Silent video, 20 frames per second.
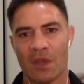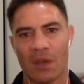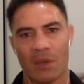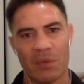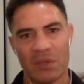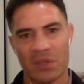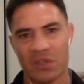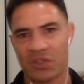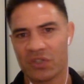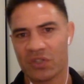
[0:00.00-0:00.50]

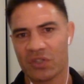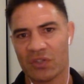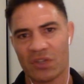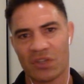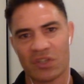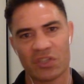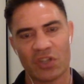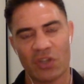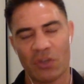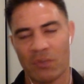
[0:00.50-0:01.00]

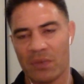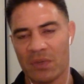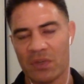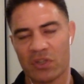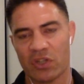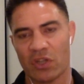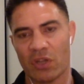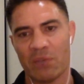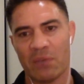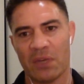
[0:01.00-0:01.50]
There's
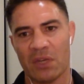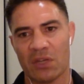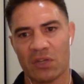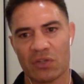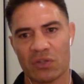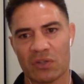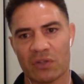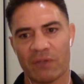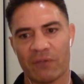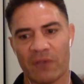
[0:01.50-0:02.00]
so many
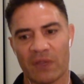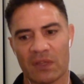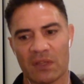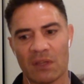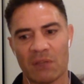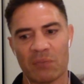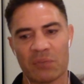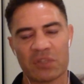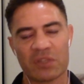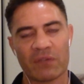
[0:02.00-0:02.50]
issues
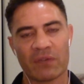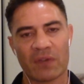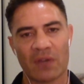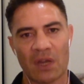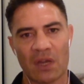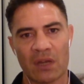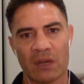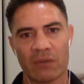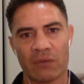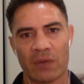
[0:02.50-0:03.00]
affecting Pacific
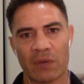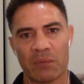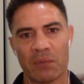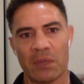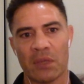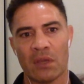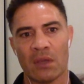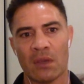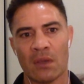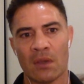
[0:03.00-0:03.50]
Island
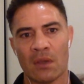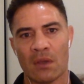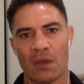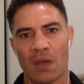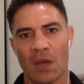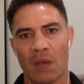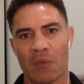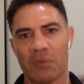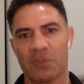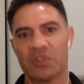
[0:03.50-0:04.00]
rugby,
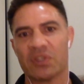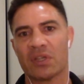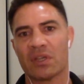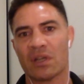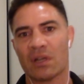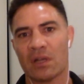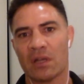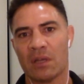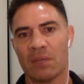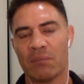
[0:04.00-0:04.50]

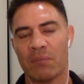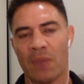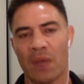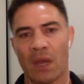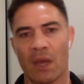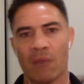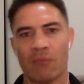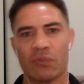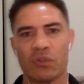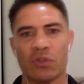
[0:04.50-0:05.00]
particularly
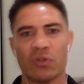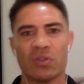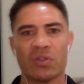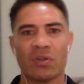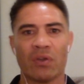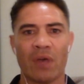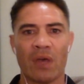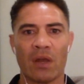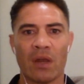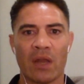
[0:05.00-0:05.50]
due
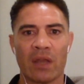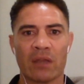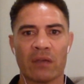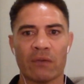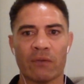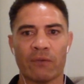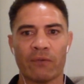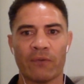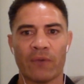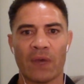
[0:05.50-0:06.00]
to our lack
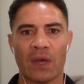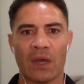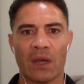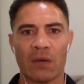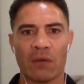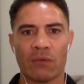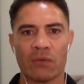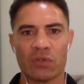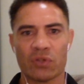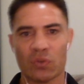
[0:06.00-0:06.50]
of
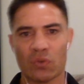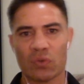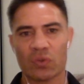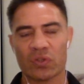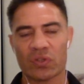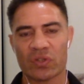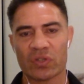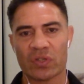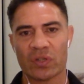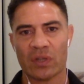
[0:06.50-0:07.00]

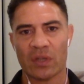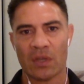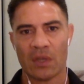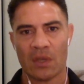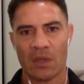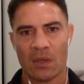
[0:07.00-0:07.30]
resources.